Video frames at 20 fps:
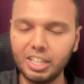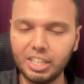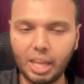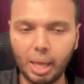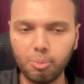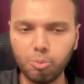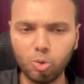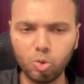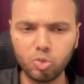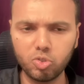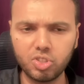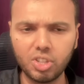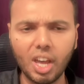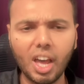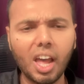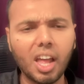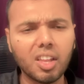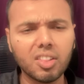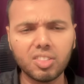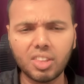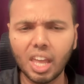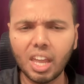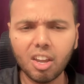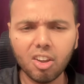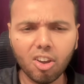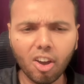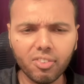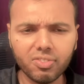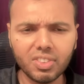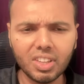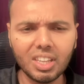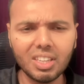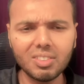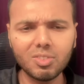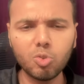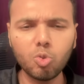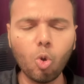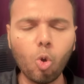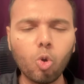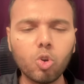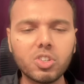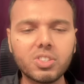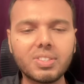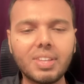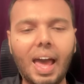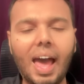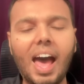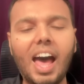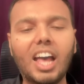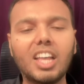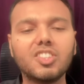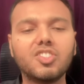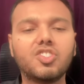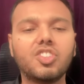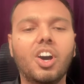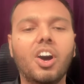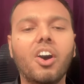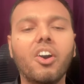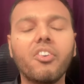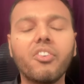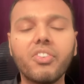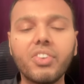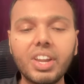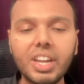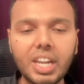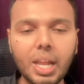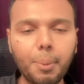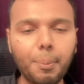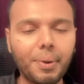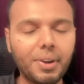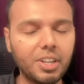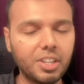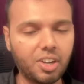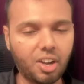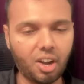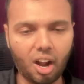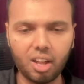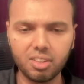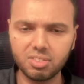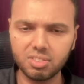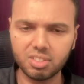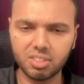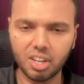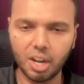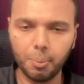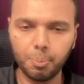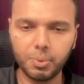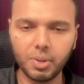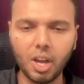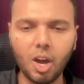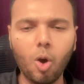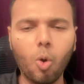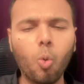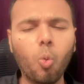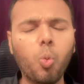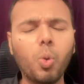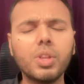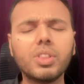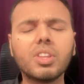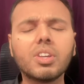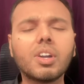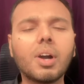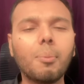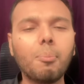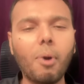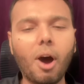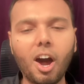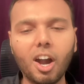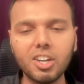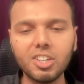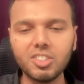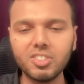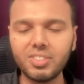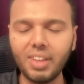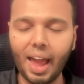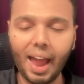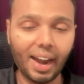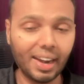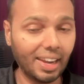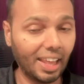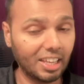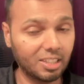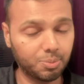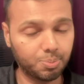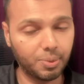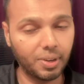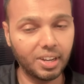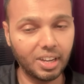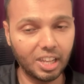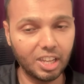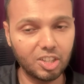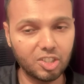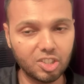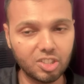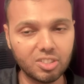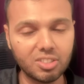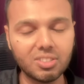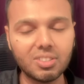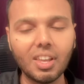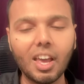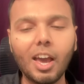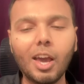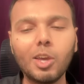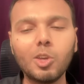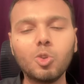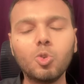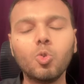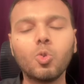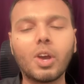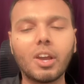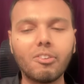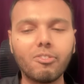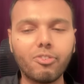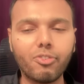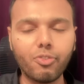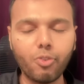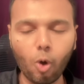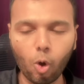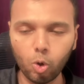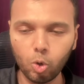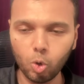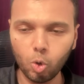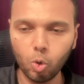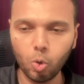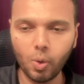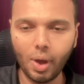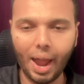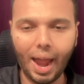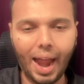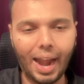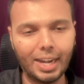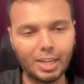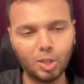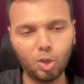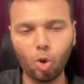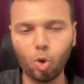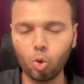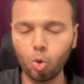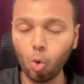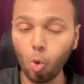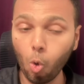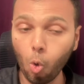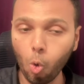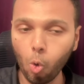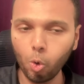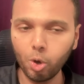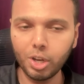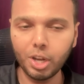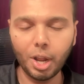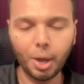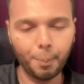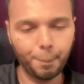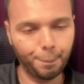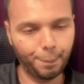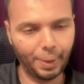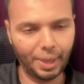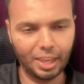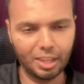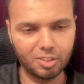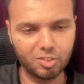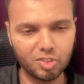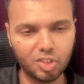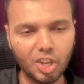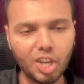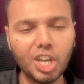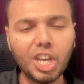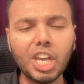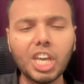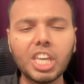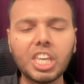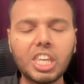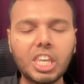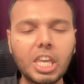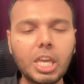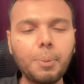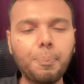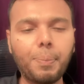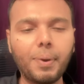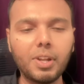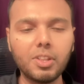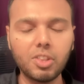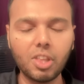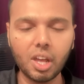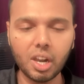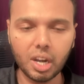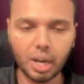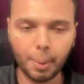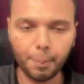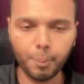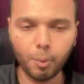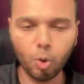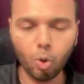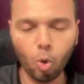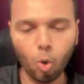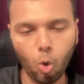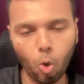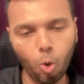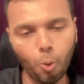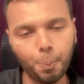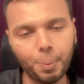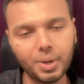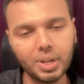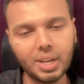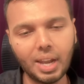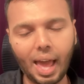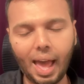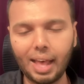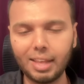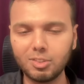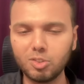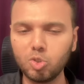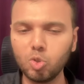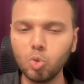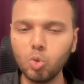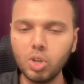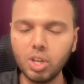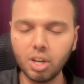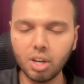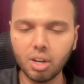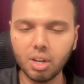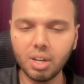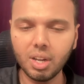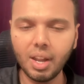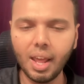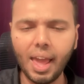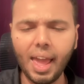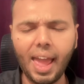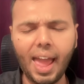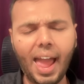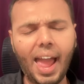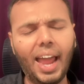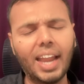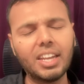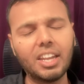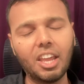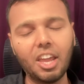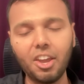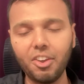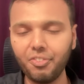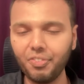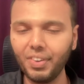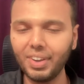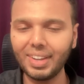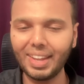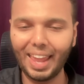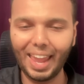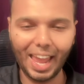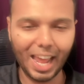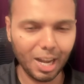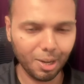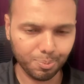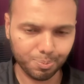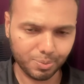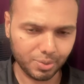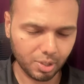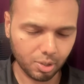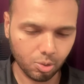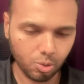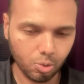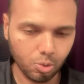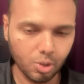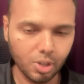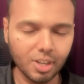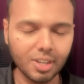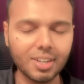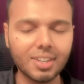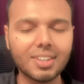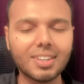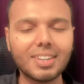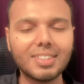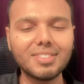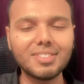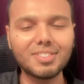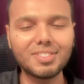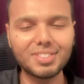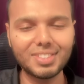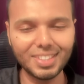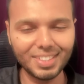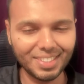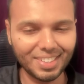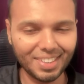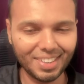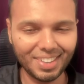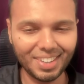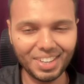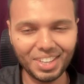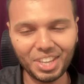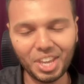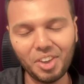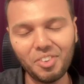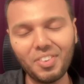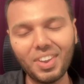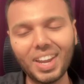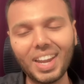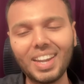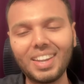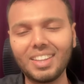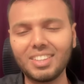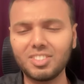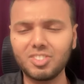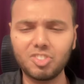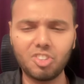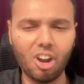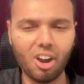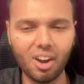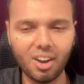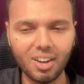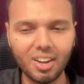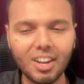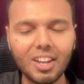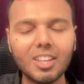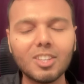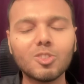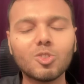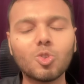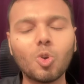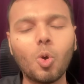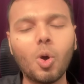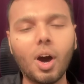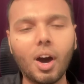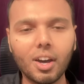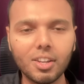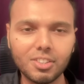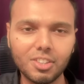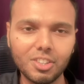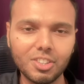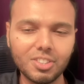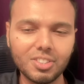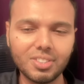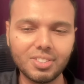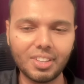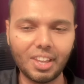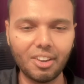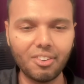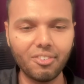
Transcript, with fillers: demos. Think of these notes as a readable transcript with commands and explanations you can follow at your own pace. Keep the repo open as you learn and if it helps you, consider giving it a star so others can